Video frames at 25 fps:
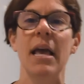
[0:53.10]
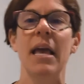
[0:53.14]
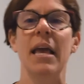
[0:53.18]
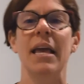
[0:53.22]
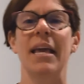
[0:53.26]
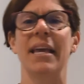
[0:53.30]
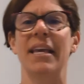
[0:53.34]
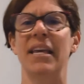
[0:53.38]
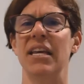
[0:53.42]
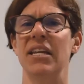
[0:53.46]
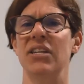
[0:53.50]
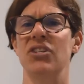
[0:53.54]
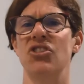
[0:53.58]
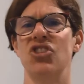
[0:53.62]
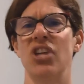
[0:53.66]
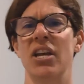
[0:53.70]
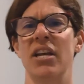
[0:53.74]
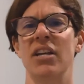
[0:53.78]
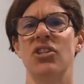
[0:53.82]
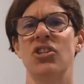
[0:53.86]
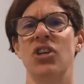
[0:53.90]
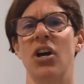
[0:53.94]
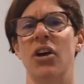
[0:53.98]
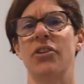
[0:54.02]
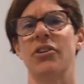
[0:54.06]
It can
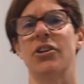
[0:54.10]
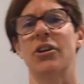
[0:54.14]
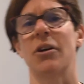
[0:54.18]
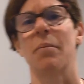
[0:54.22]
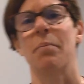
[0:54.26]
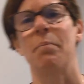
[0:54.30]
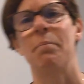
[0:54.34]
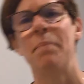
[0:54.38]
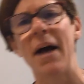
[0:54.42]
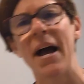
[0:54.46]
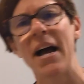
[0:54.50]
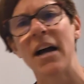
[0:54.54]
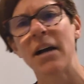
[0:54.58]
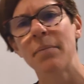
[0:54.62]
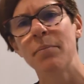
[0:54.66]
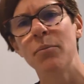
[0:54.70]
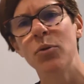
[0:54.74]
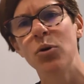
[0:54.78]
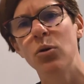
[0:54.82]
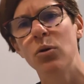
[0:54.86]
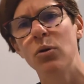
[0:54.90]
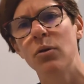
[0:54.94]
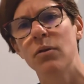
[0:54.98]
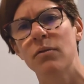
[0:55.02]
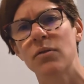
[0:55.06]
change how your back
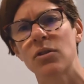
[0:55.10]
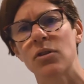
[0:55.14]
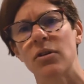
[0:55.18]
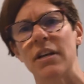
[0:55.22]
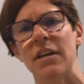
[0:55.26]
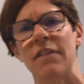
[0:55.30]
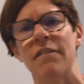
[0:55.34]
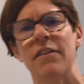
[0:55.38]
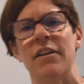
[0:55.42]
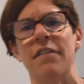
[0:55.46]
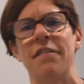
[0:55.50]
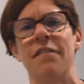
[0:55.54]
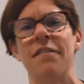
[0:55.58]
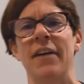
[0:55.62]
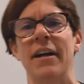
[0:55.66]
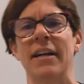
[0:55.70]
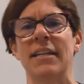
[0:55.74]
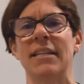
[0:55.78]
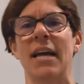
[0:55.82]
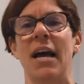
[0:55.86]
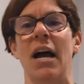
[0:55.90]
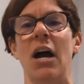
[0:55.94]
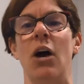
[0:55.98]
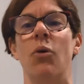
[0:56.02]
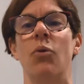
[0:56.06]
moves or even
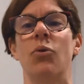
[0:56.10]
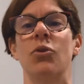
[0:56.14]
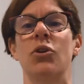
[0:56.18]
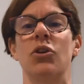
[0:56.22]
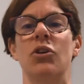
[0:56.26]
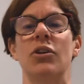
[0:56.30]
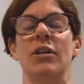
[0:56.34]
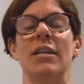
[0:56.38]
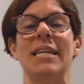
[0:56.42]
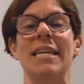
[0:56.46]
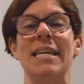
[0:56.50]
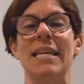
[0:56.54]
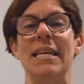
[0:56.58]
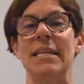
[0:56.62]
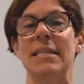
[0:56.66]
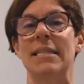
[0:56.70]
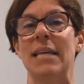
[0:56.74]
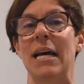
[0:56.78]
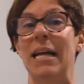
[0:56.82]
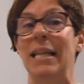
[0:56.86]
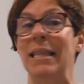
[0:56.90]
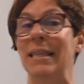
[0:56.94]
affect how your knees